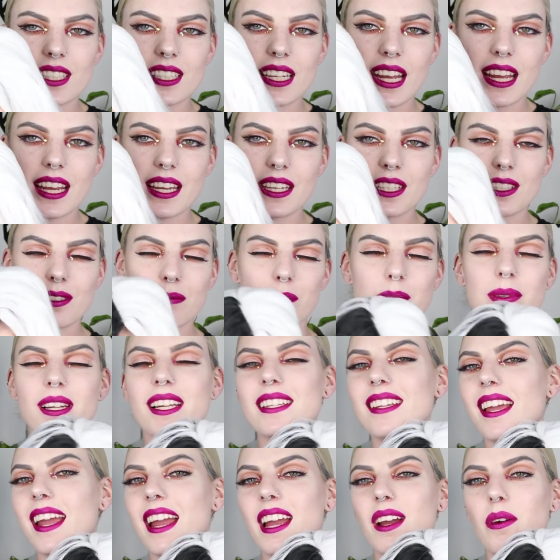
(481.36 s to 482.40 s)
is a
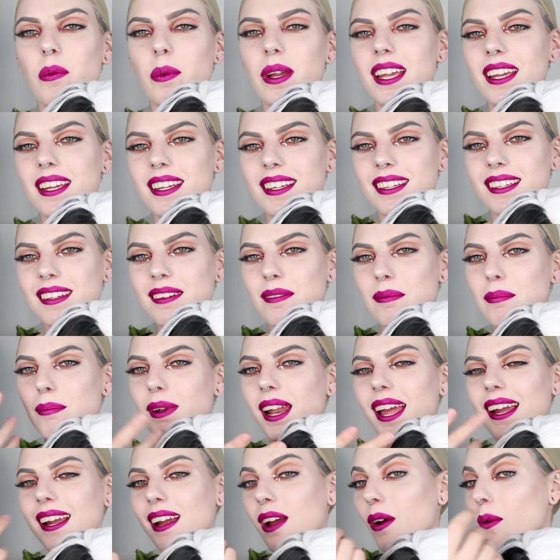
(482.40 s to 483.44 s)
split hair wig,
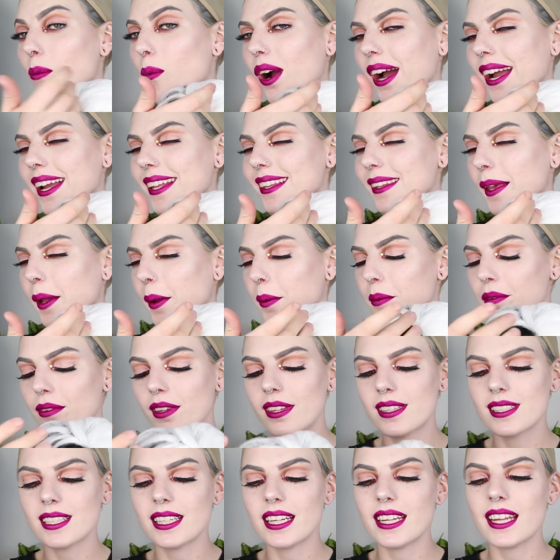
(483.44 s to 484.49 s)
black and white
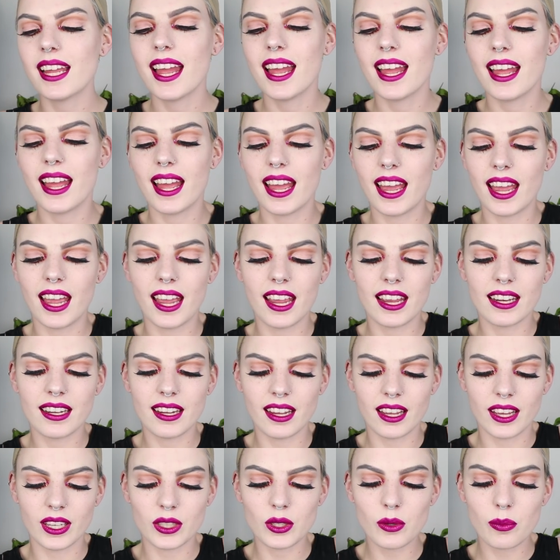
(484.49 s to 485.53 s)
obviously.
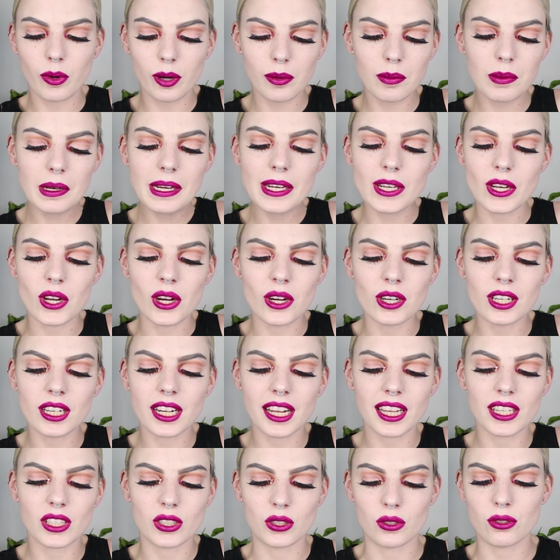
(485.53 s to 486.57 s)
And you probably know that
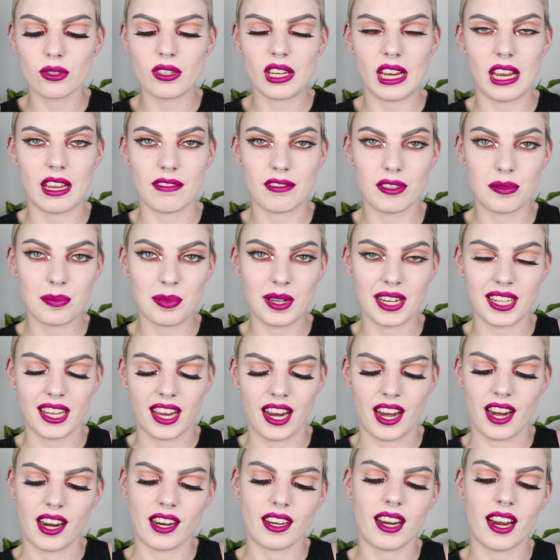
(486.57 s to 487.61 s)
I used to have split
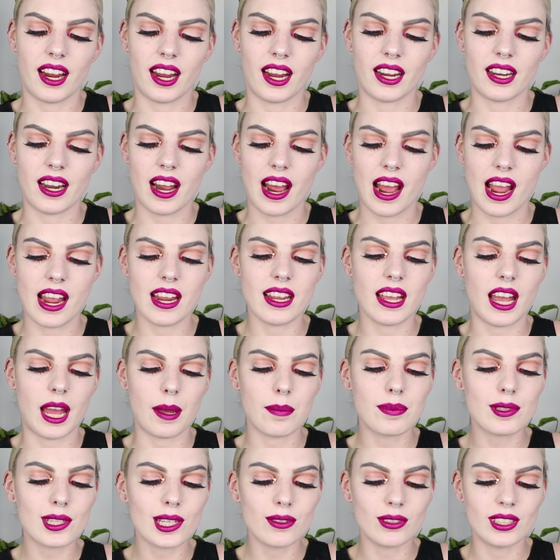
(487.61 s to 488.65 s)
hair, and I
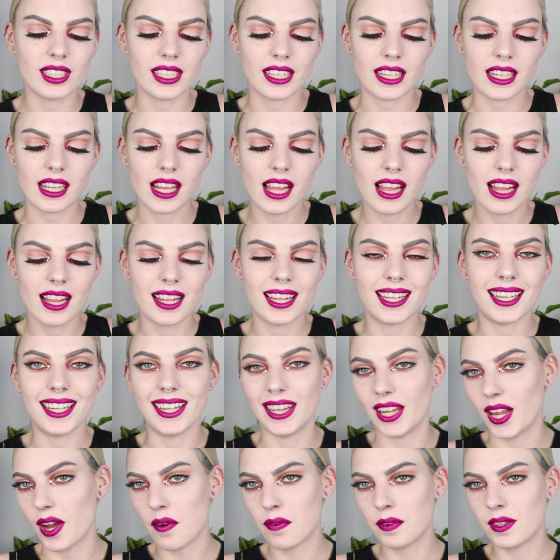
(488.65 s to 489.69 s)
absolutely
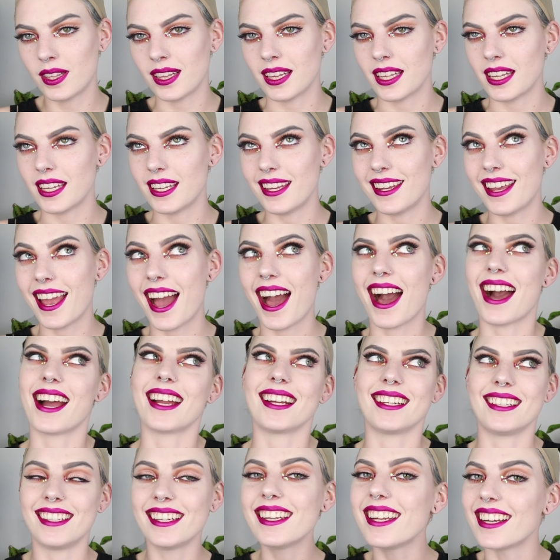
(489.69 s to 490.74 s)
loved the
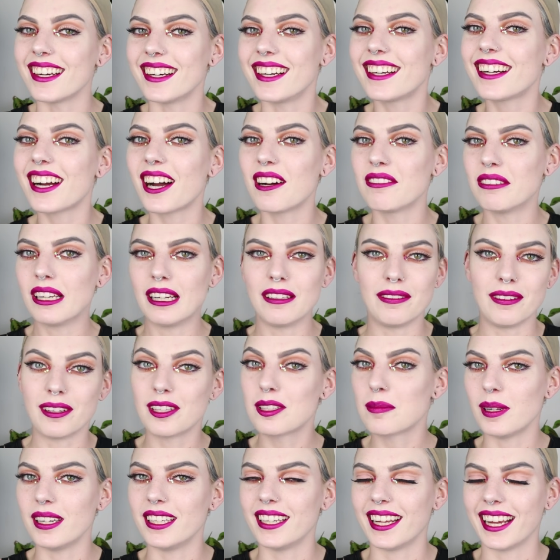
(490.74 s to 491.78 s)
idea of having
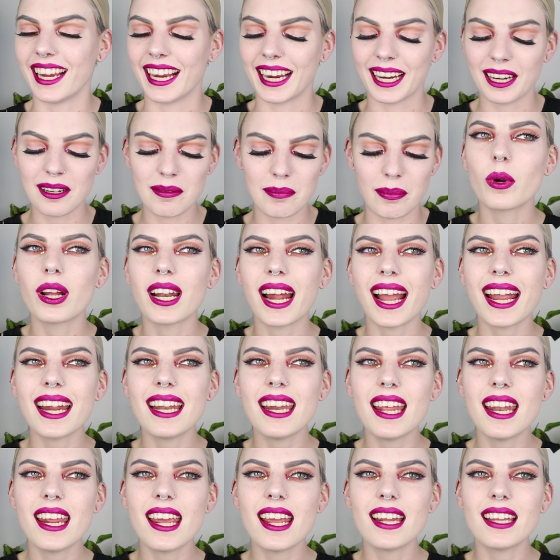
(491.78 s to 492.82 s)
split hair. When I
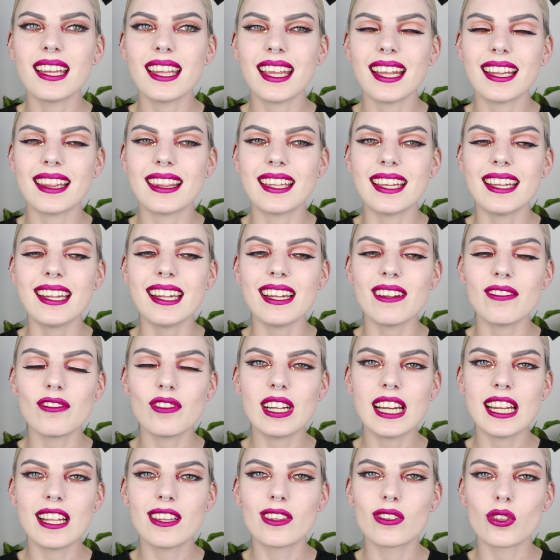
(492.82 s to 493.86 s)
did it, it didn't
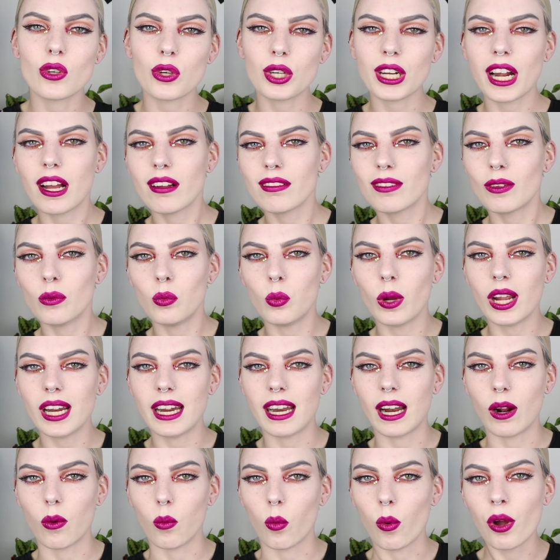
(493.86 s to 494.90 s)
really turn out the way
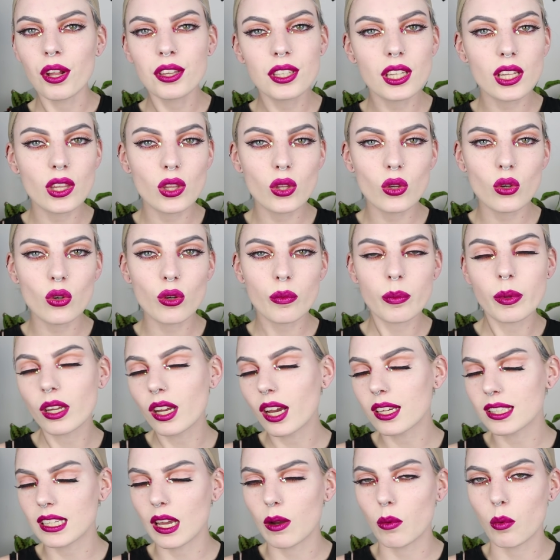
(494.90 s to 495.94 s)
that I wanted to,
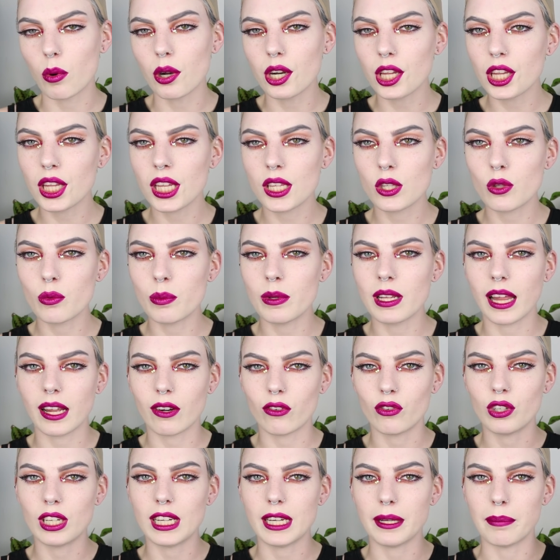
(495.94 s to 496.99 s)
because I wanted it to be
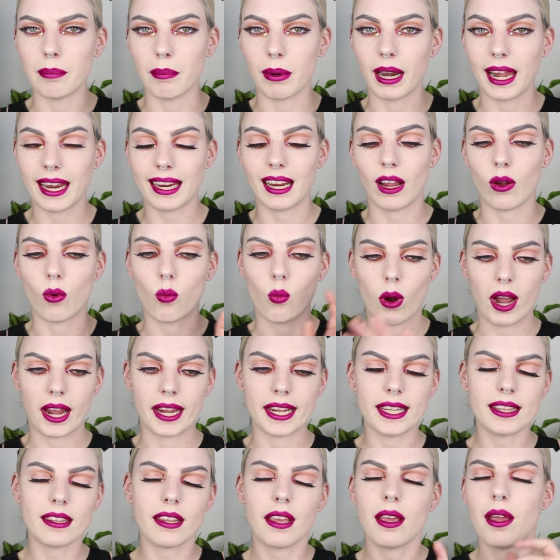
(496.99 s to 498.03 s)
like really black and
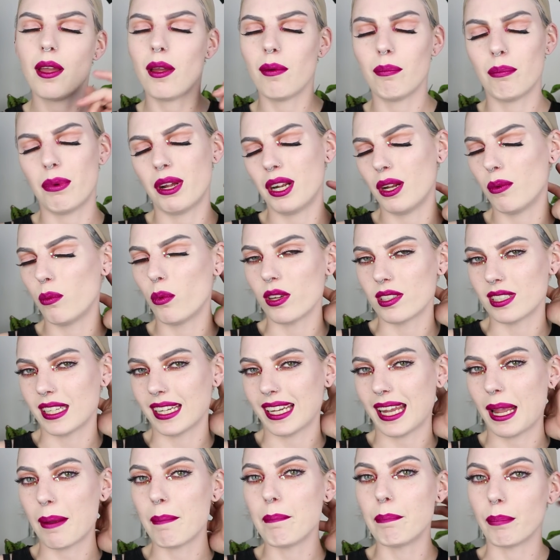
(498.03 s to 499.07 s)
white, but it was
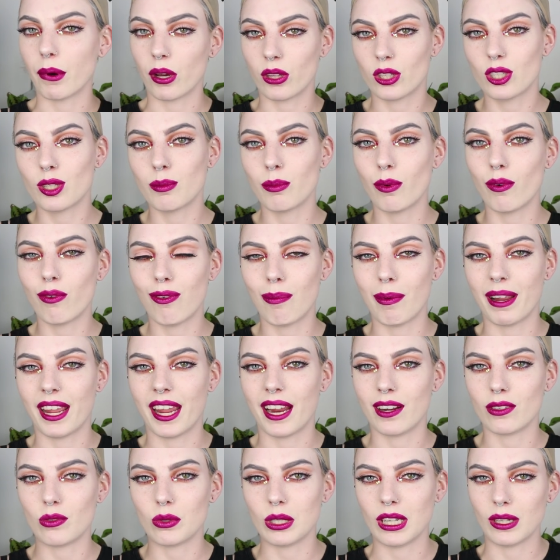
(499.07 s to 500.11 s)
like impossible for my
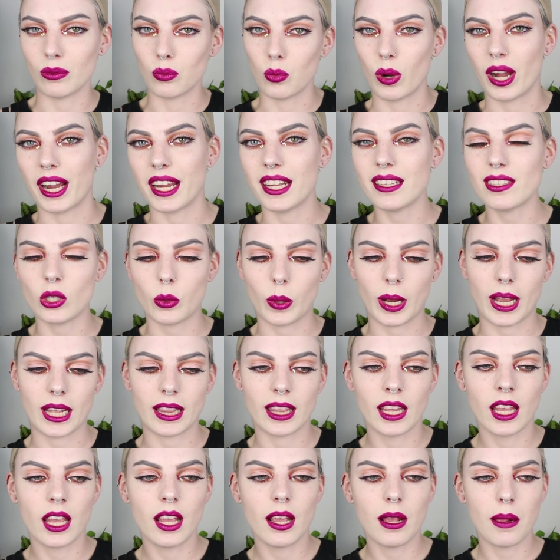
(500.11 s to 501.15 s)
hair to get white, so I
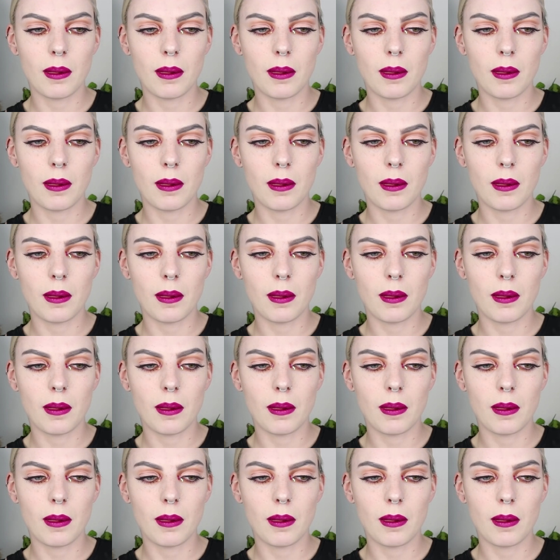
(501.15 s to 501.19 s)
had